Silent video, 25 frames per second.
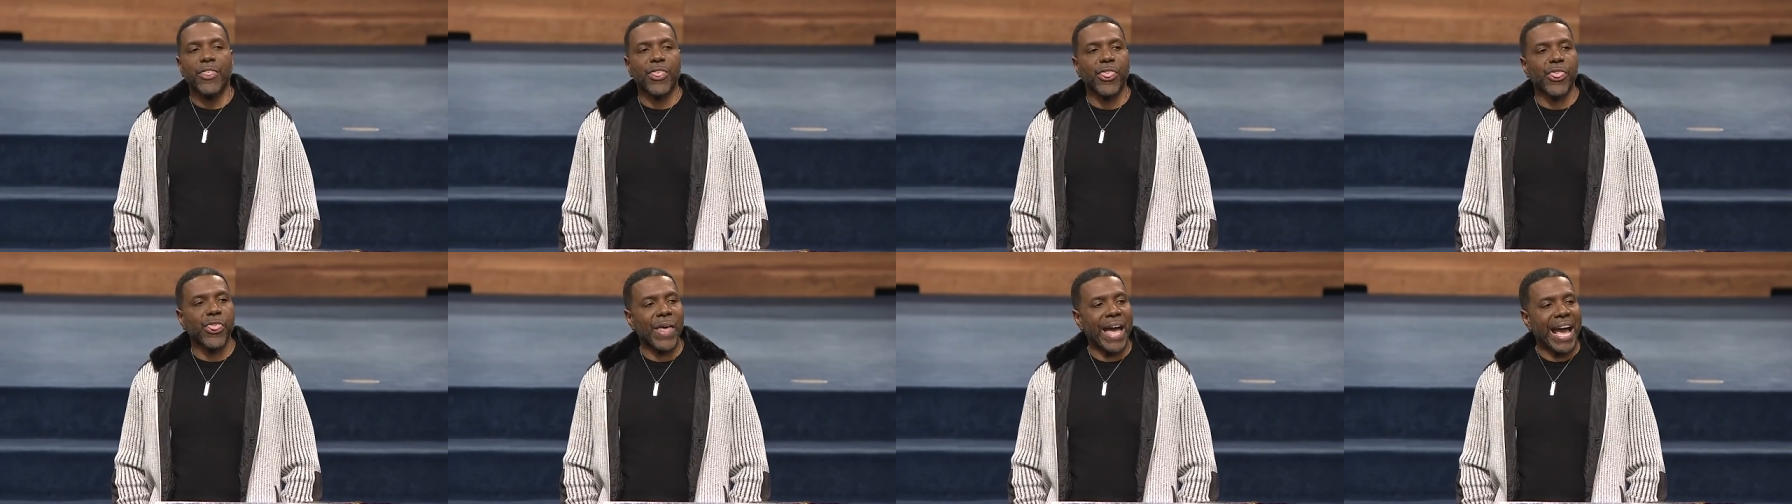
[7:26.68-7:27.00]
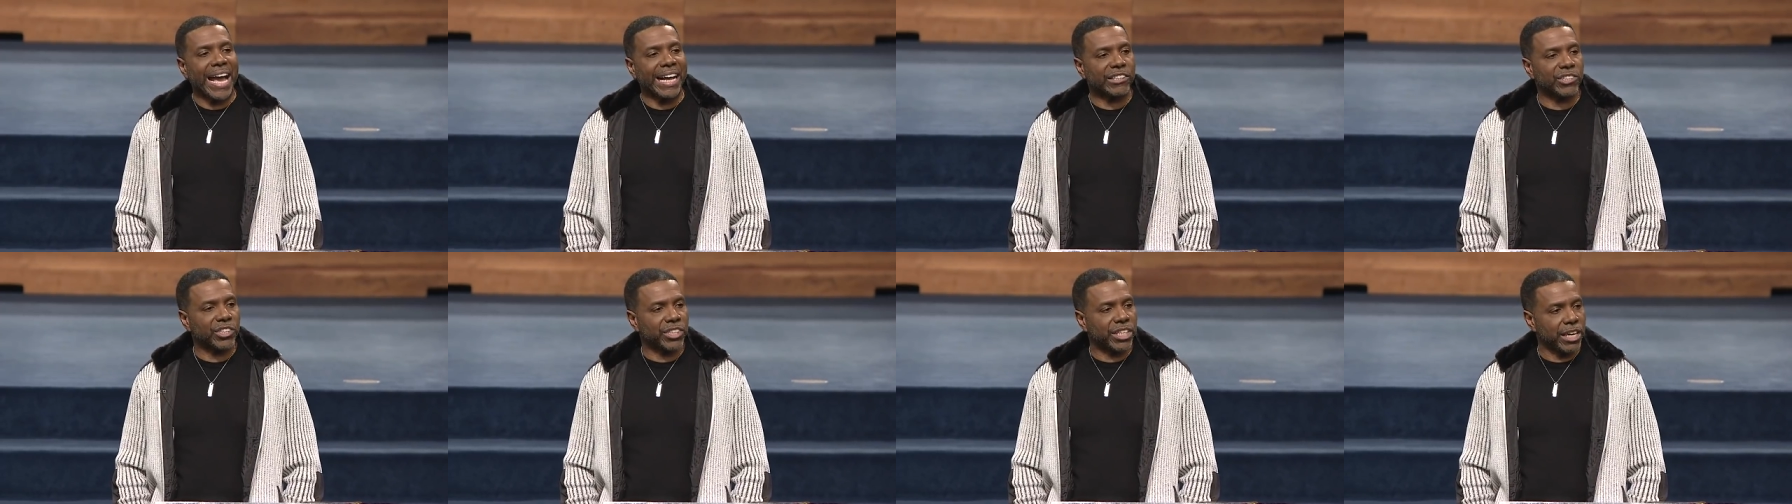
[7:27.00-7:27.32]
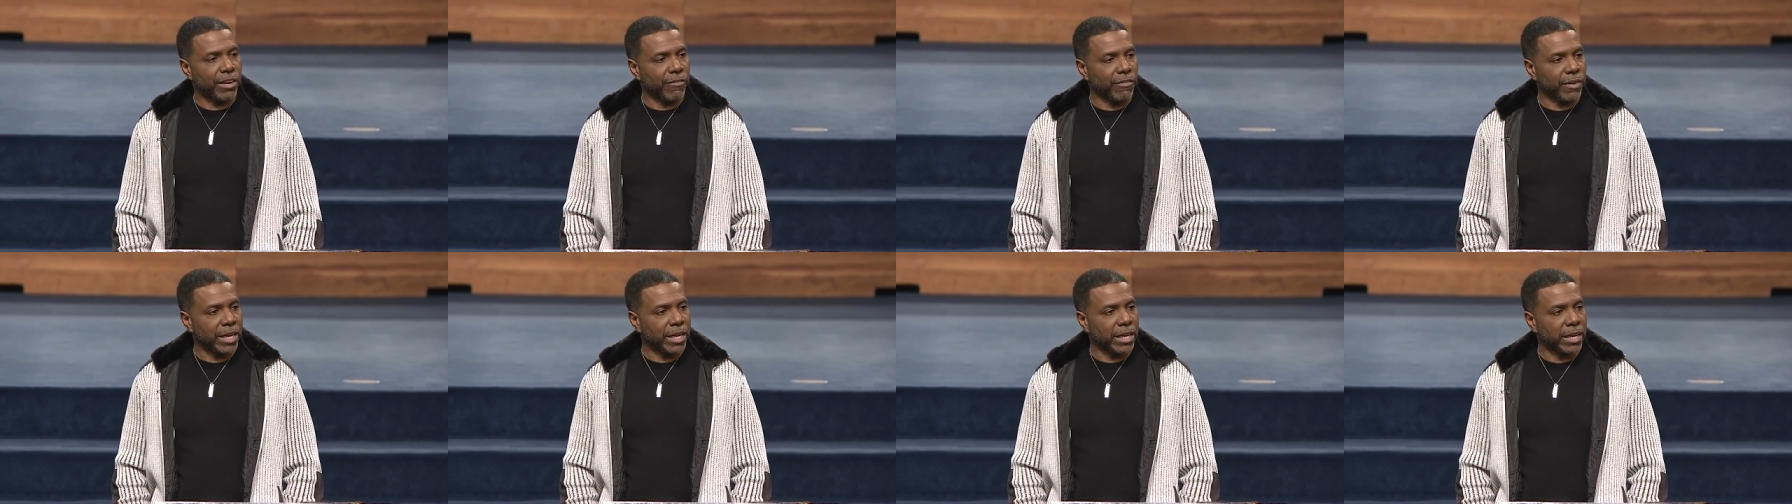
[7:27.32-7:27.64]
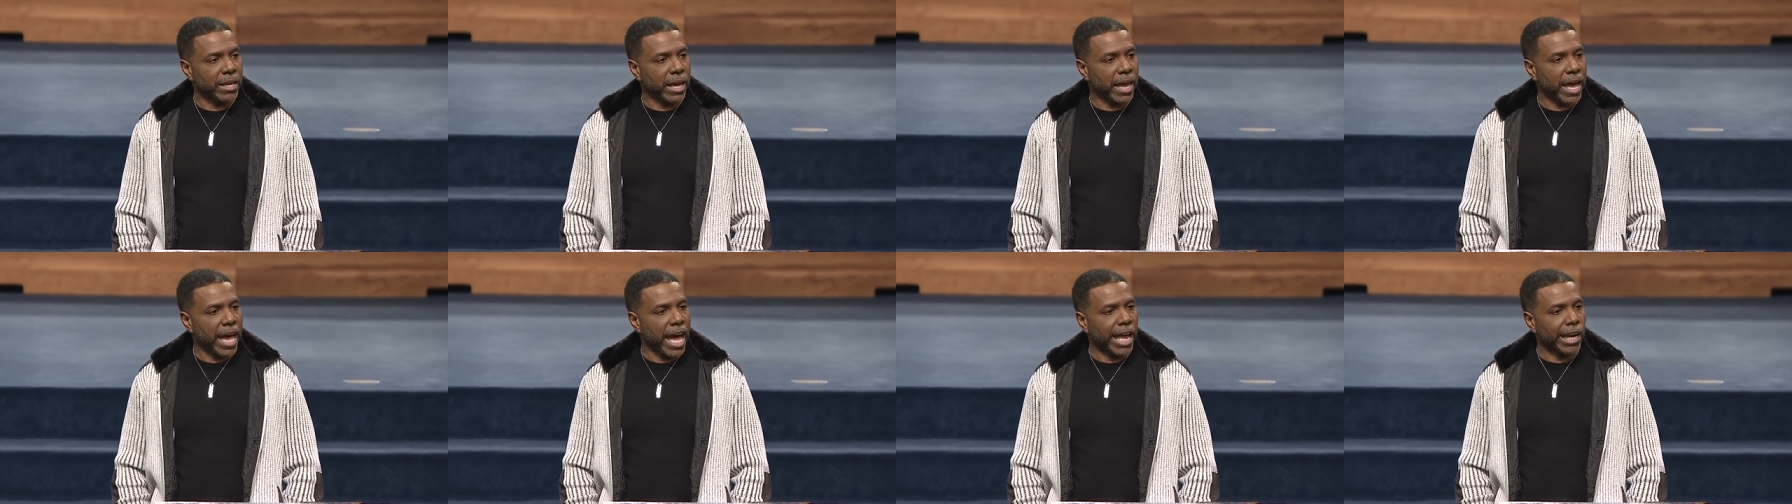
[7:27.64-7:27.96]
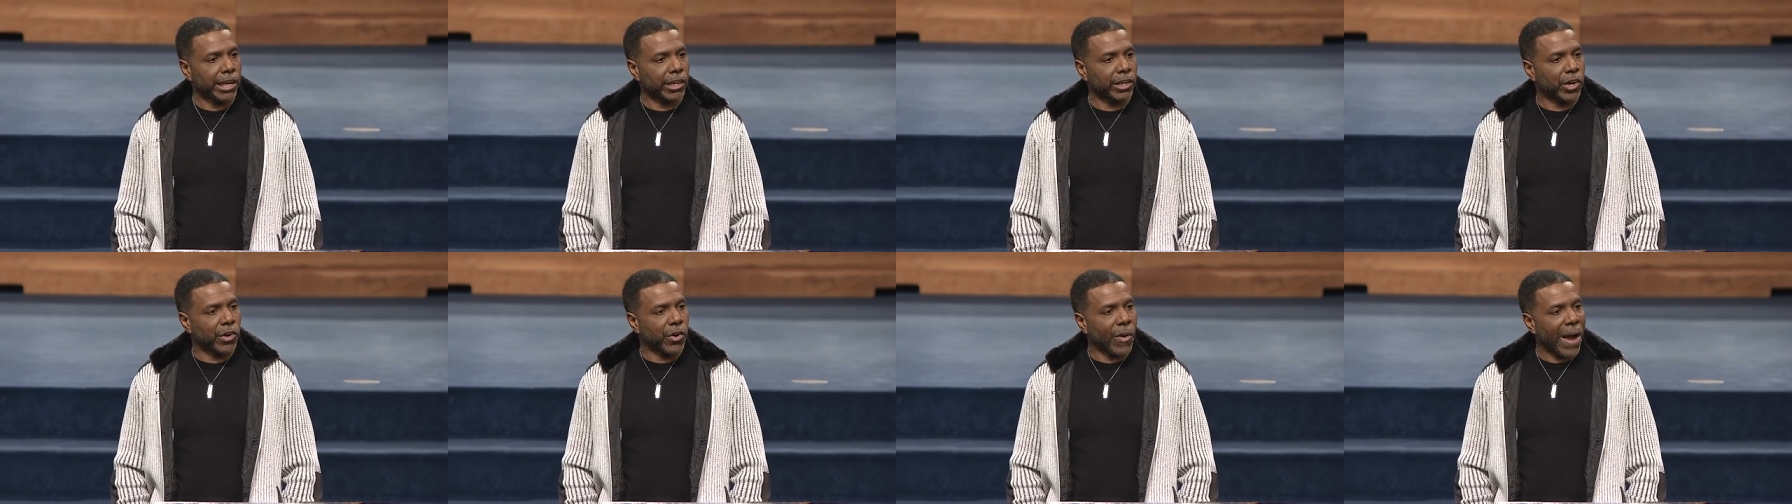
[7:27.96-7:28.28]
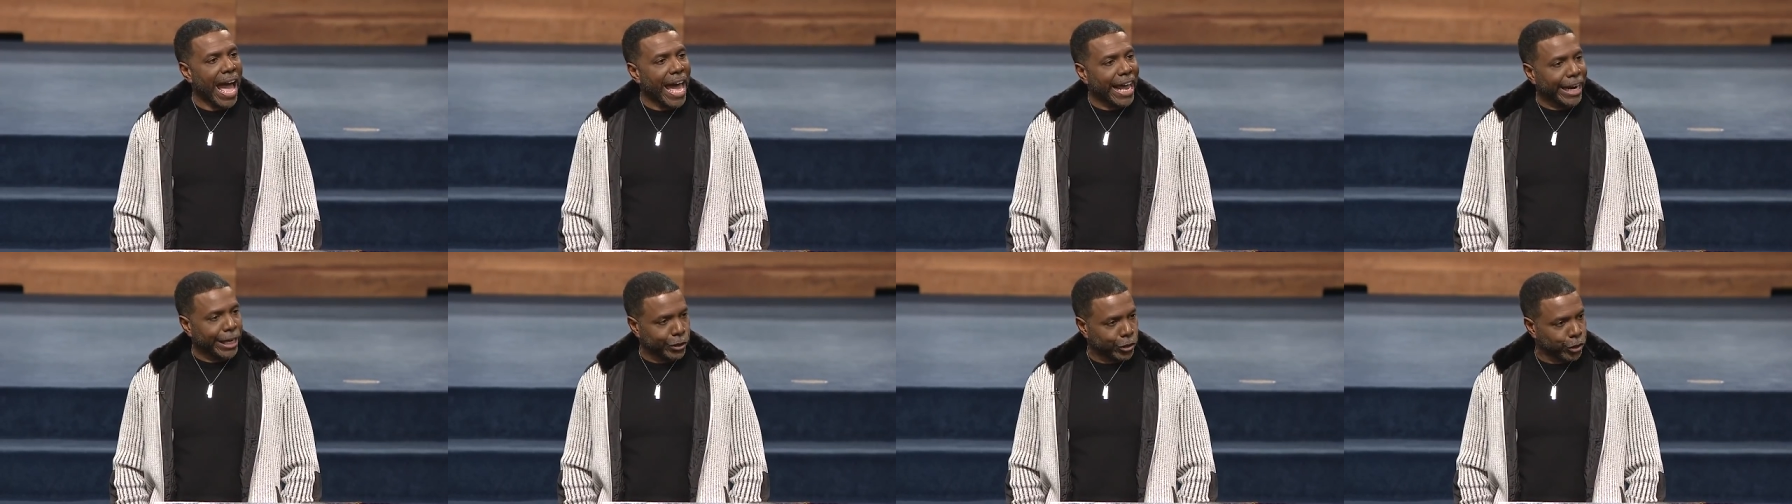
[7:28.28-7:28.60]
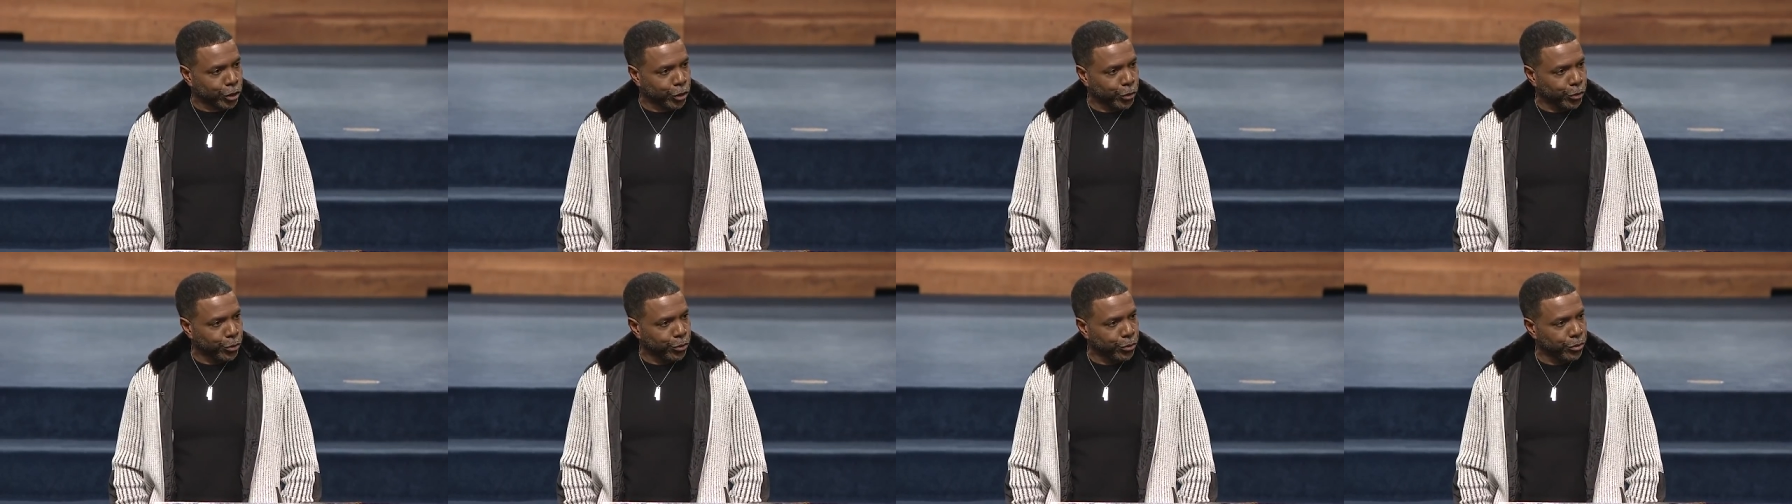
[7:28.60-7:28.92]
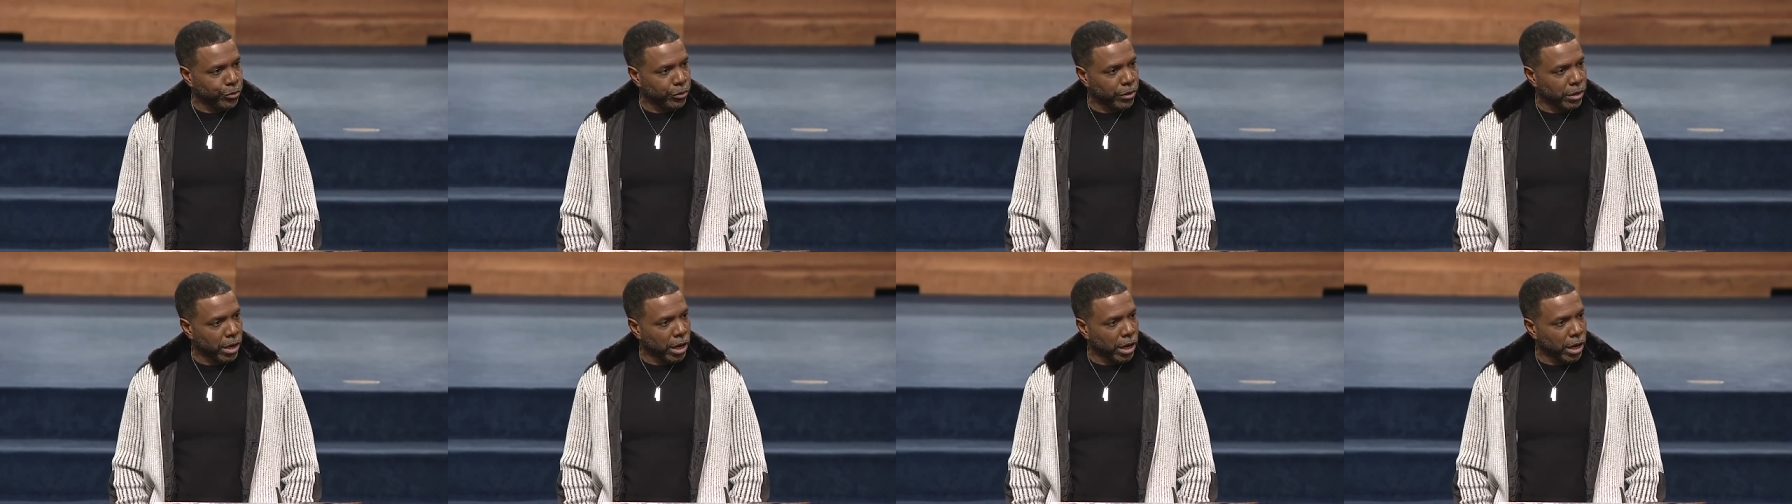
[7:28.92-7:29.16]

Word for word: thanksgiving and gratitude,